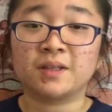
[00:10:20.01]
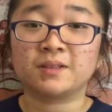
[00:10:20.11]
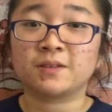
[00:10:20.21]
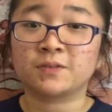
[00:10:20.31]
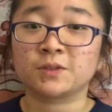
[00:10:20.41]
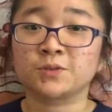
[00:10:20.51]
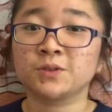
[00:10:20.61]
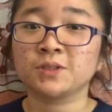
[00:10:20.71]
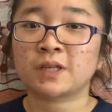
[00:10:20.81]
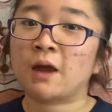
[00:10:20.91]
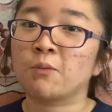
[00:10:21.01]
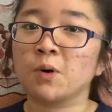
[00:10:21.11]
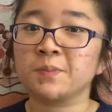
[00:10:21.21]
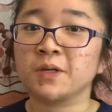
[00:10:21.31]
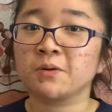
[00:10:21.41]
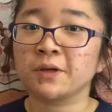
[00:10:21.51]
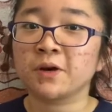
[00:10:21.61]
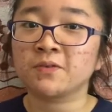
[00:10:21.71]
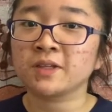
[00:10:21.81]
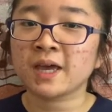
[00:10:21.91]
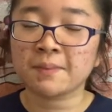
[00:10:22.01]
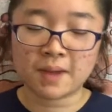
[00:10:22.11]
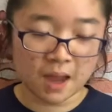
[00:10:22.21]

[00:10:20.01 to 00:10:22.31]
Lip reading: different schools, so I won't be going over that,